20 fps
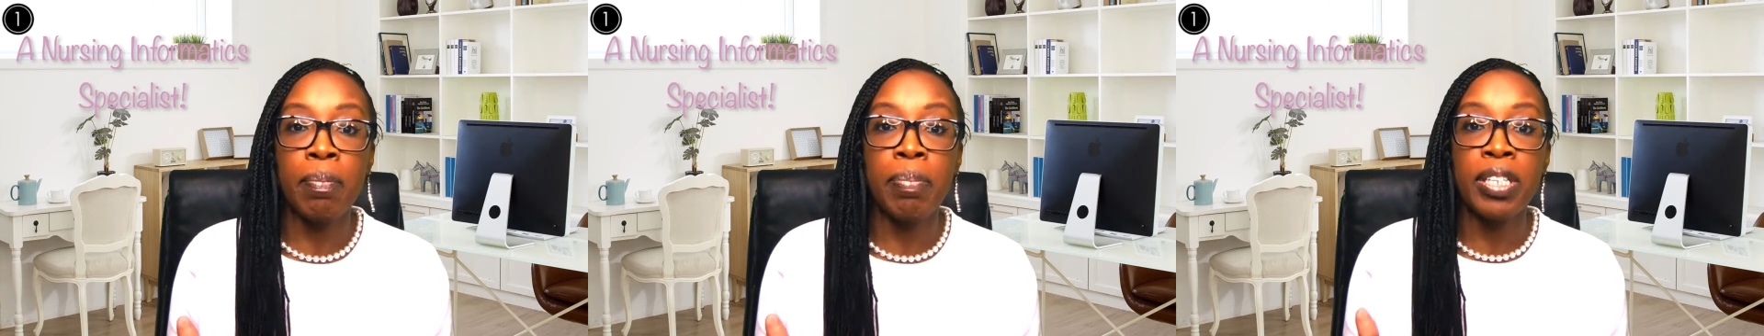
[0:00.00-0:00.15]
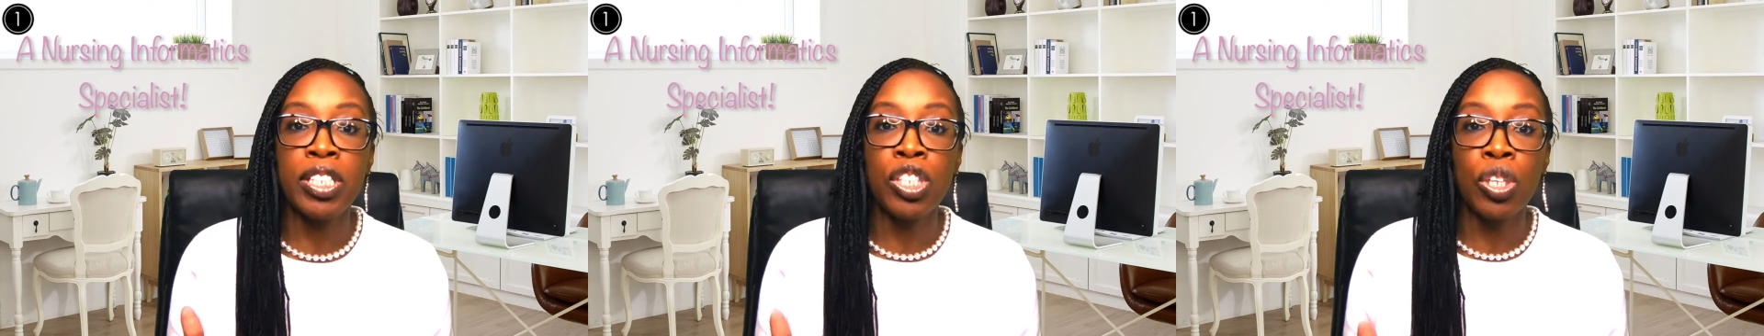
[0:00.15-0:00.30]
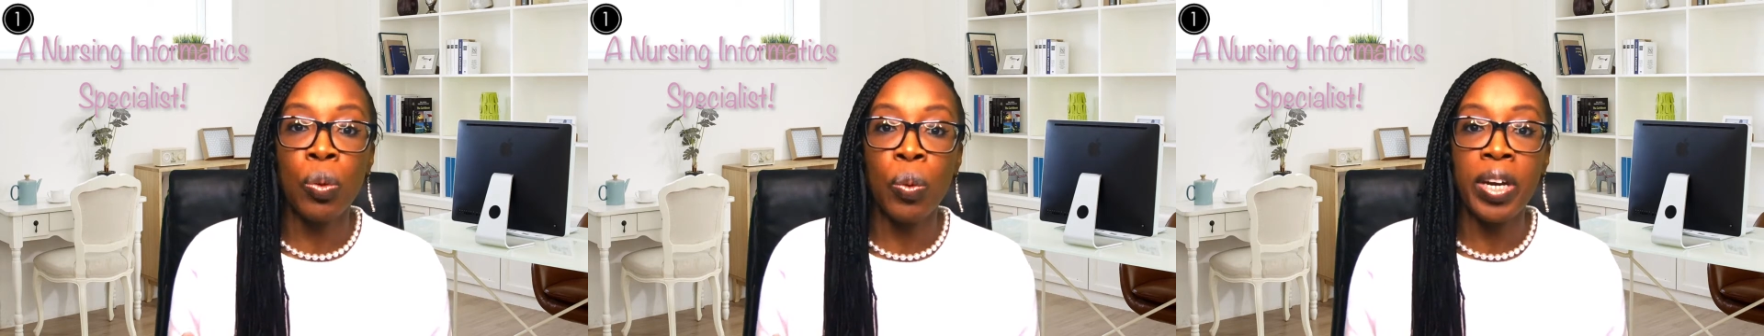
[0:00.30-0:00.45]

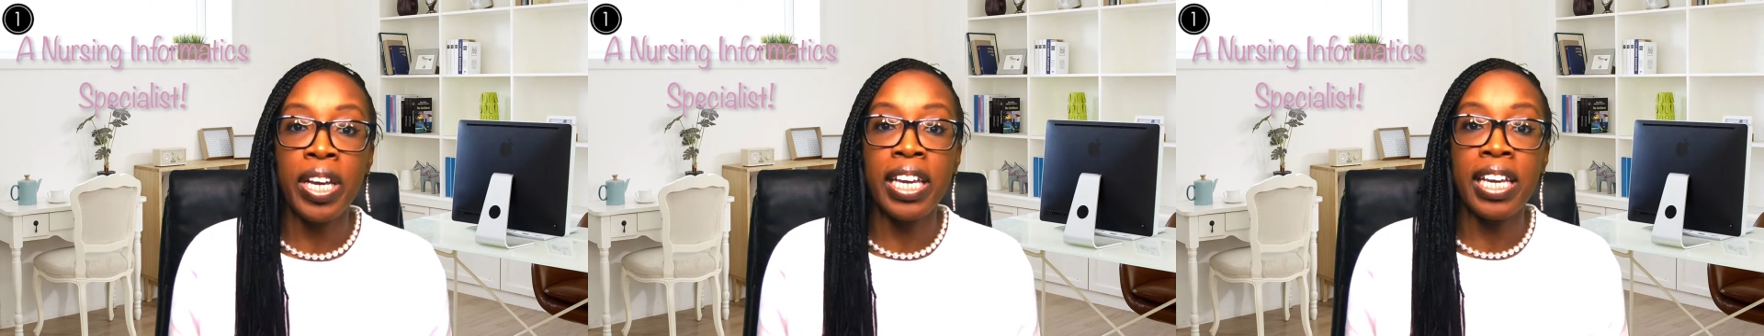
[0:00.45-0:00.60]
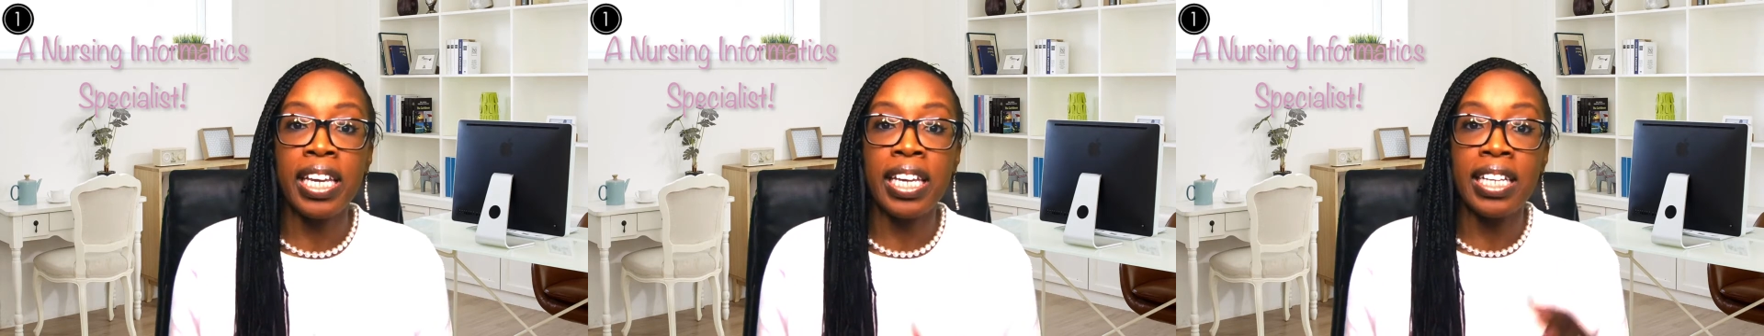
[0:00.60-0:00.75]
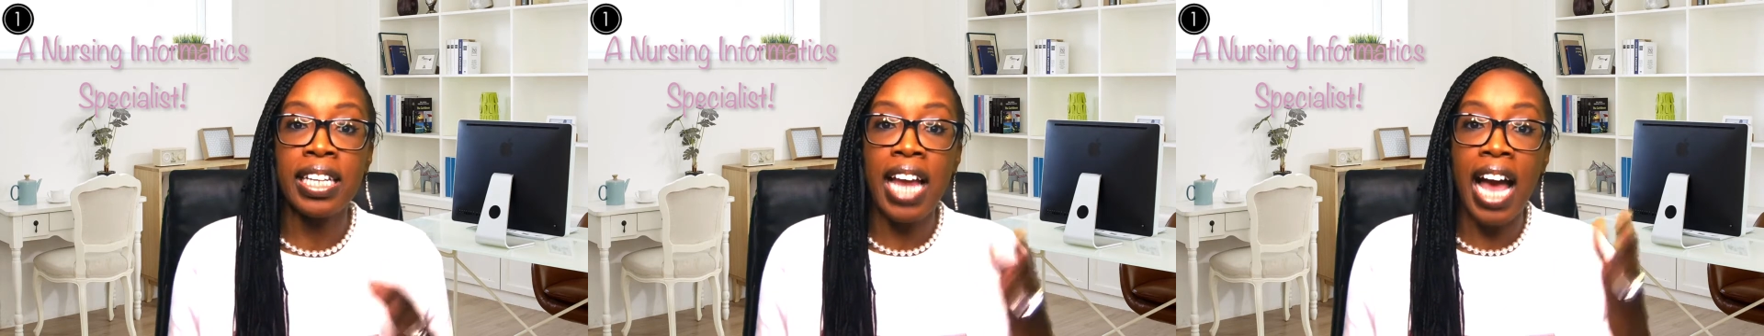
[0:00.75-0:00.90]

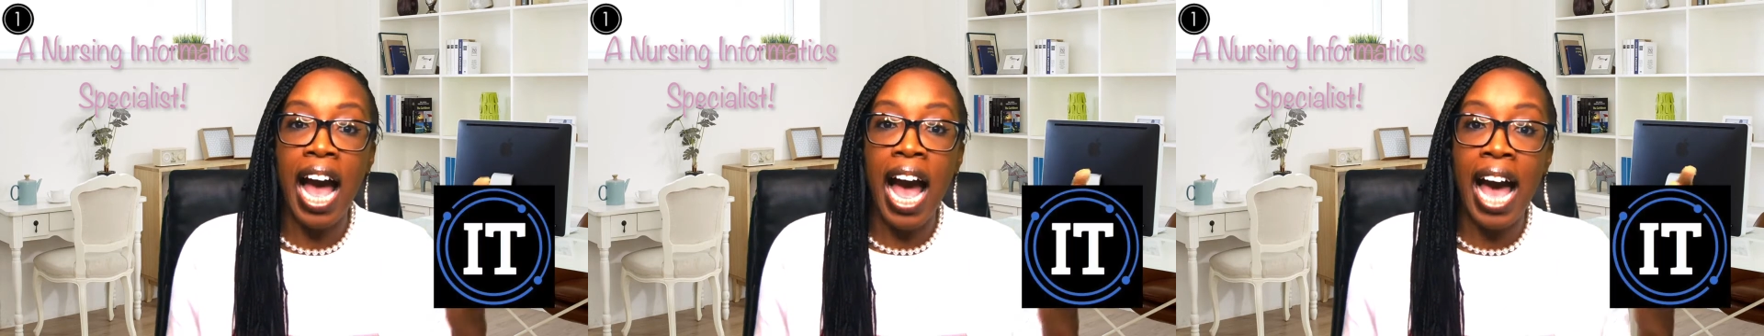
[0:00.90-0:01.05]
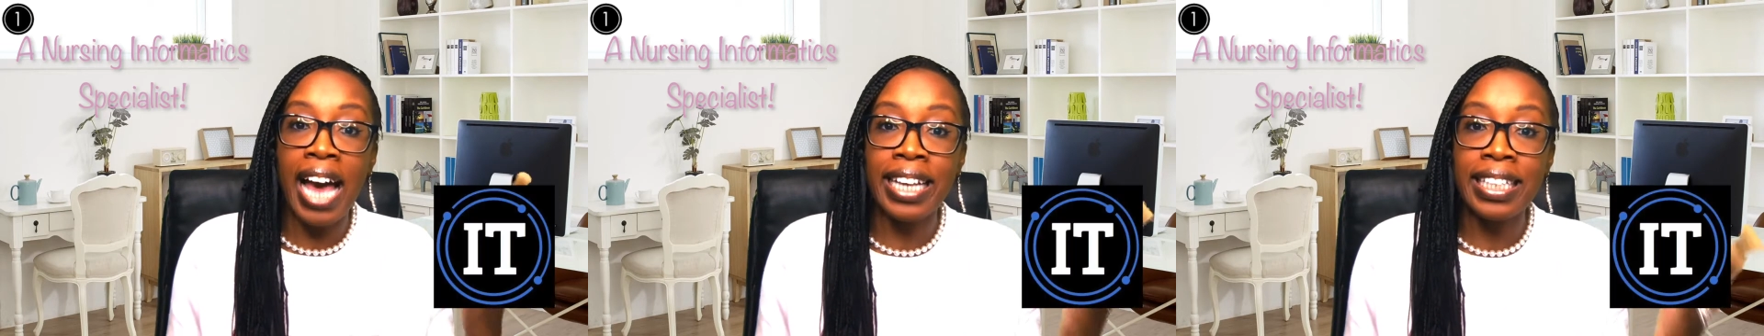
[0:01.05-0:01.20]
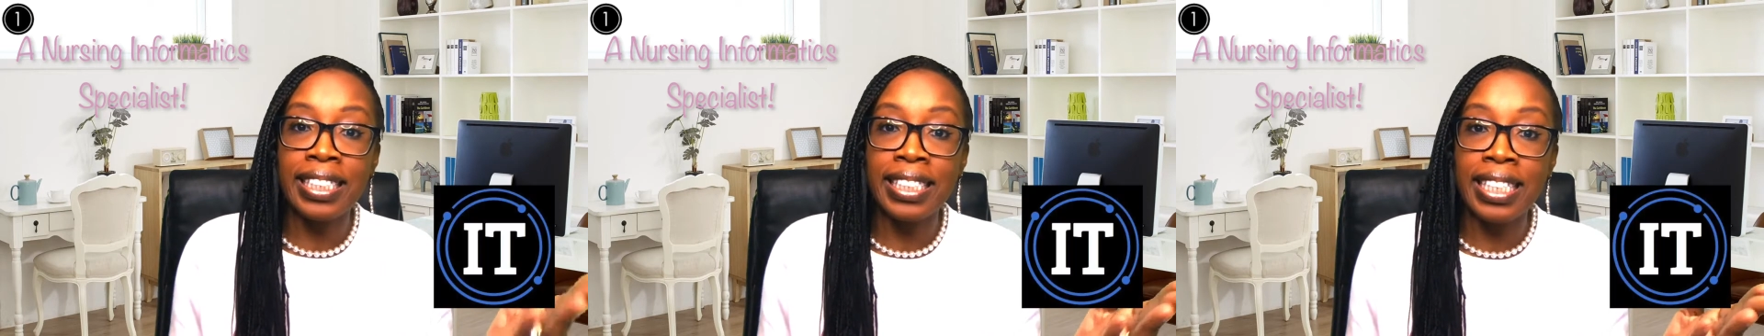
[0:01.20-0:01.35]
between
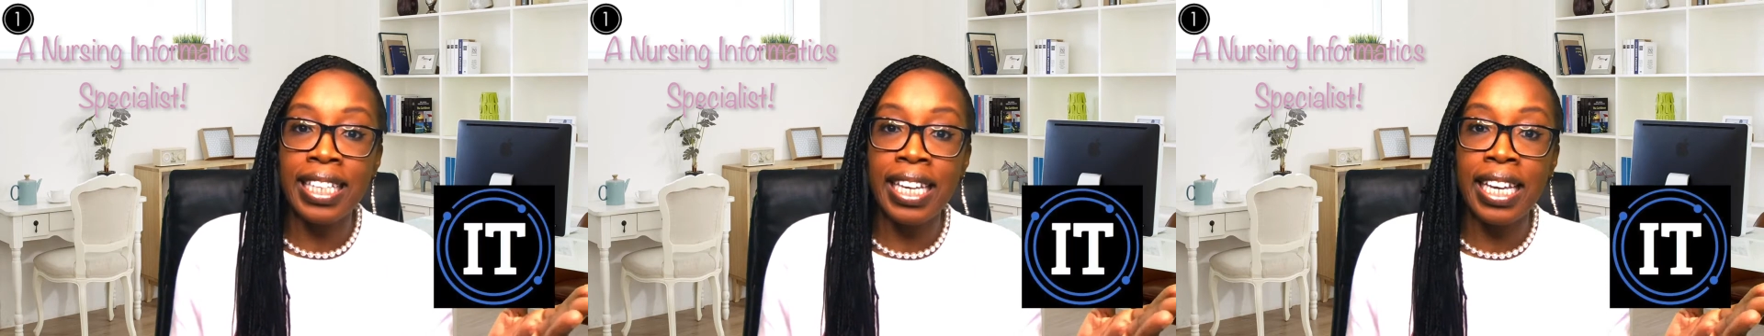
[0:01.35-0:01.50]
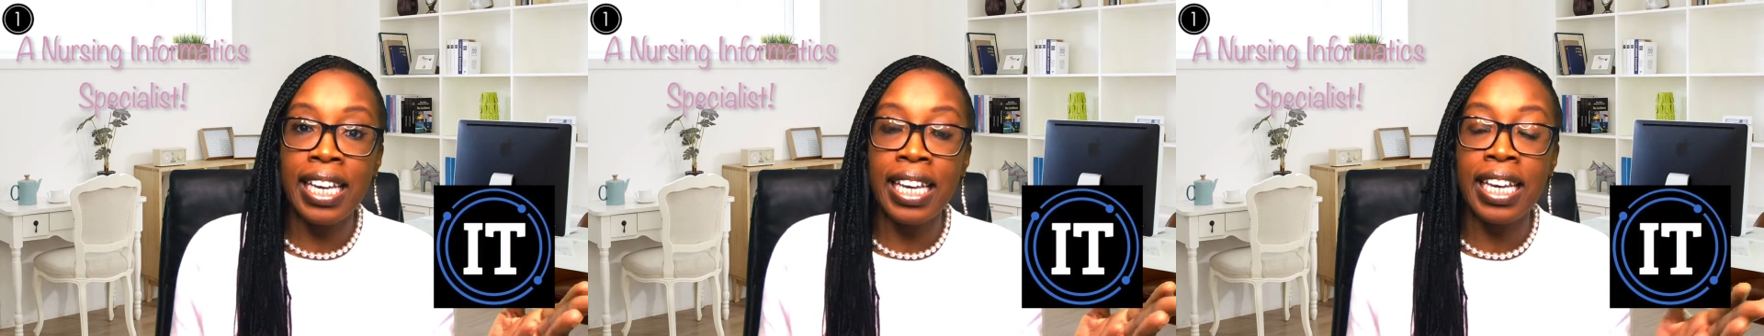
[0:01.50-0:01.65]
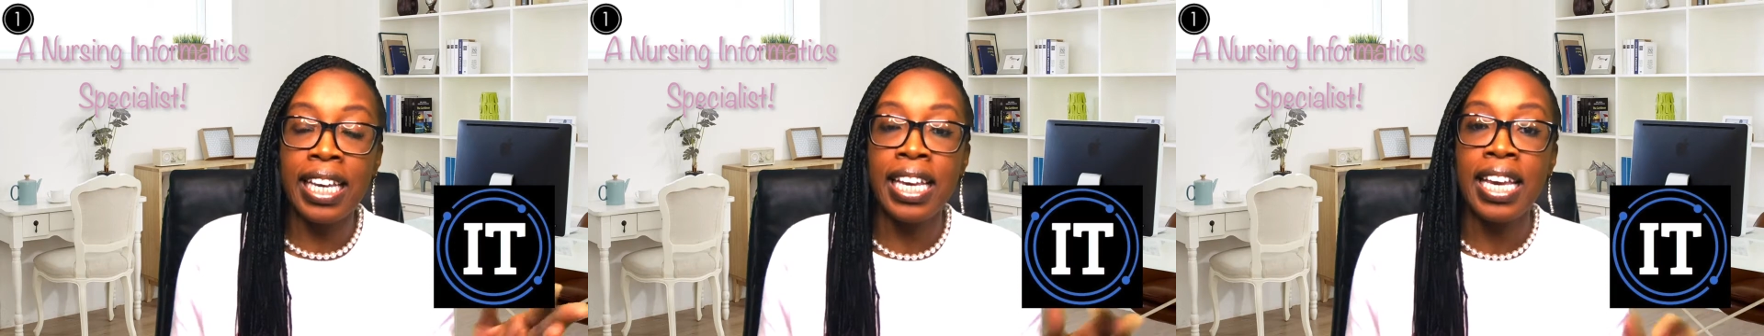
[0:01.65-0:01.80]

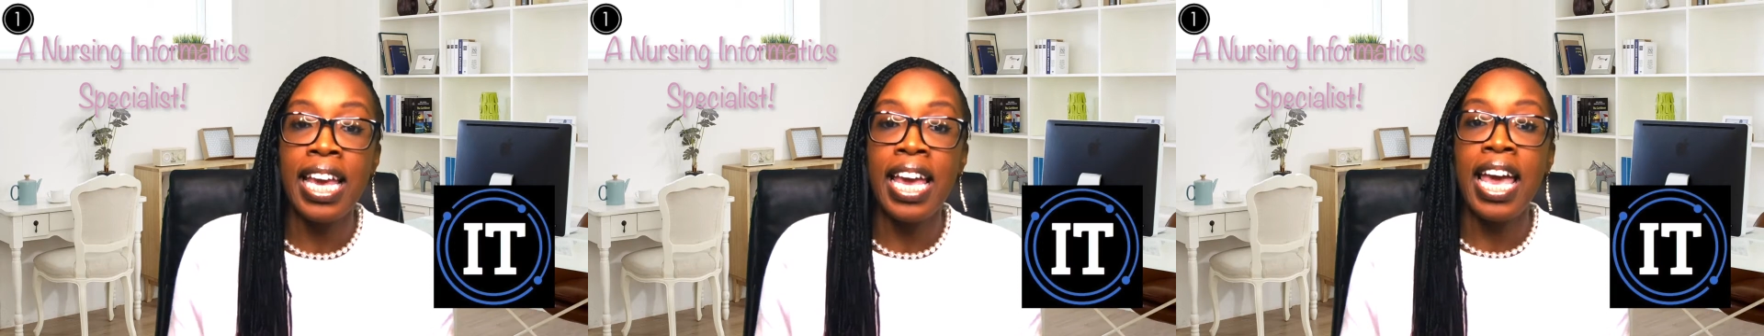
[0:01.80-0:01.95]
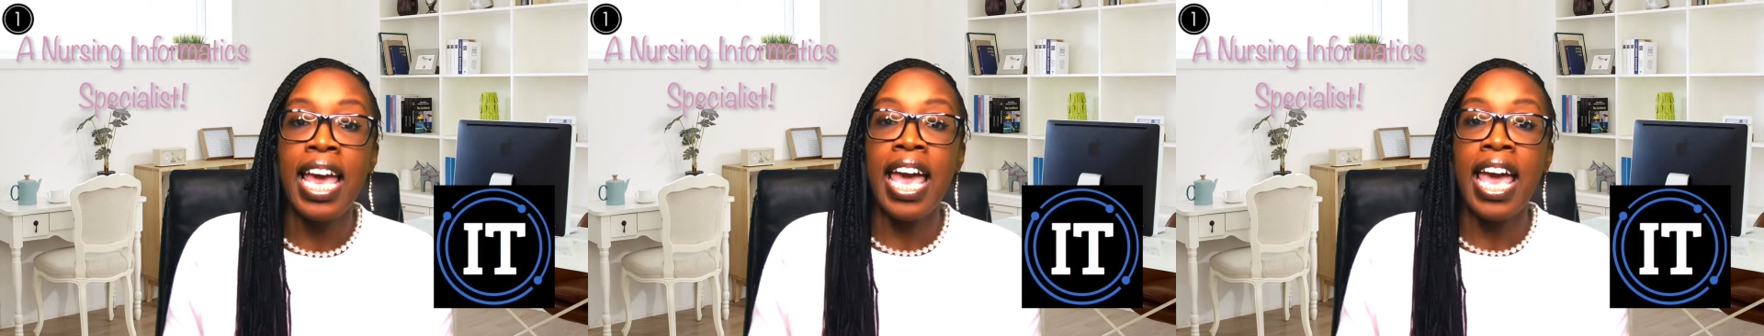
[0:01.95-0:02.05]
IT